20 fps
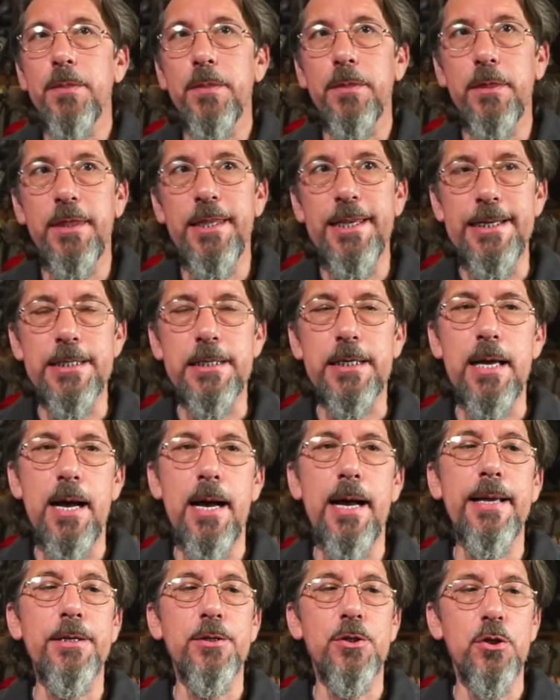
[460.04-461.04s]
These
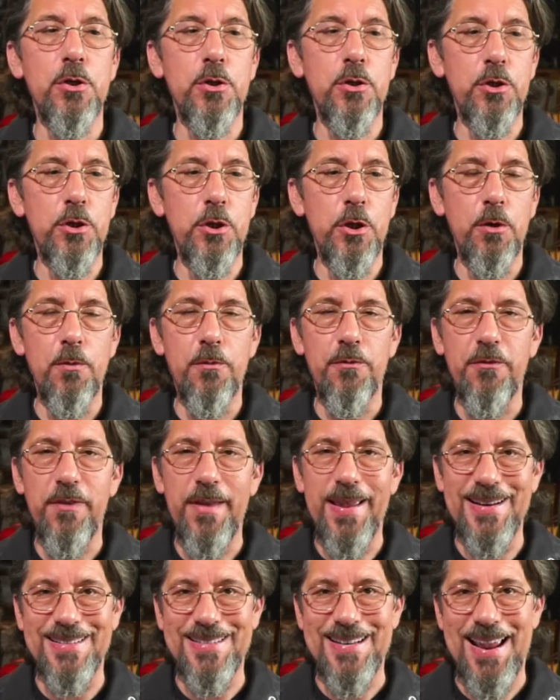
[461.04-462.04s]
guys do
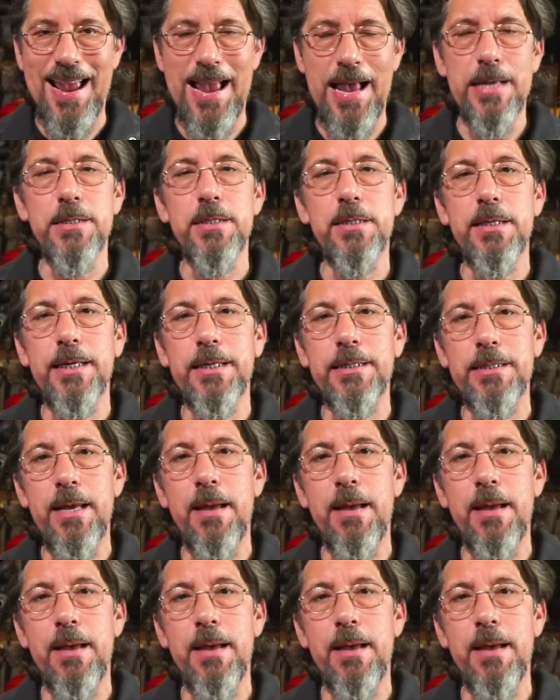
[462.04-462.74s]
fantastic